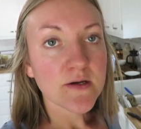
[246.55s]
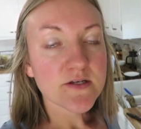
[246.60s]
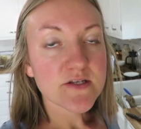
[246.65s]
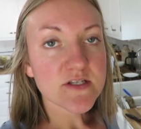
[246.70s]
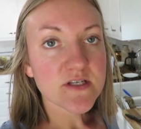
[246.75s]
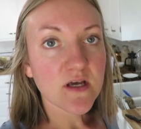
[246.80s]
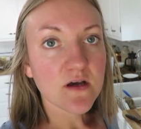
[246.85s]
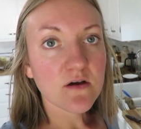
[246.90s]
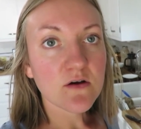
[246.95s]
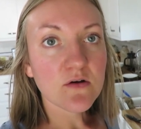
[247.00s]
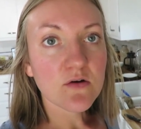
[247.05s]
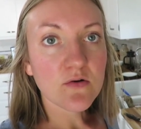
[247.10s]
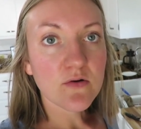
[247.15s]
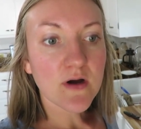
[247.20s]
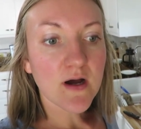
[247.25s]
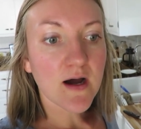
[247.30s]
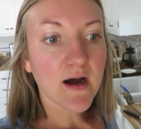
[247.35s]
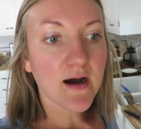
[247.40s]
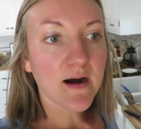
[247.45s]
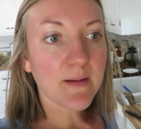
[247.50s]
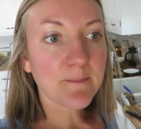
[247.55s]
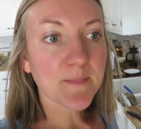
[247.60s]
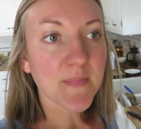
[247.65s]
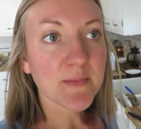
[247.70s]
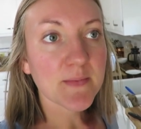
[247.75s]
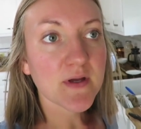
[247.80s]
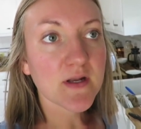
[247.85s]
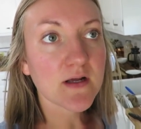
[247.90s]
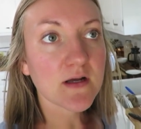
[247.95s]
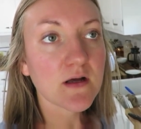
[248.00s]
So um,
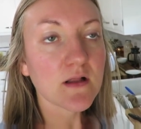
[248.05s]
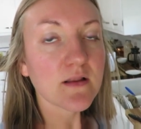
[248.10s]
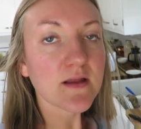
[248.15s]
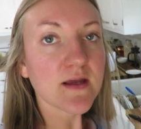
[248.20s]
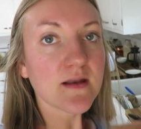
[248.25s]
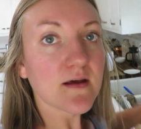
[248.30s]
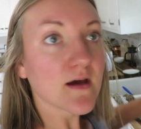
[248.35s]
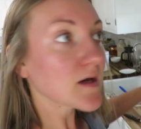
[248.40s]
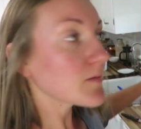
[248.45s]
I'm gonna clean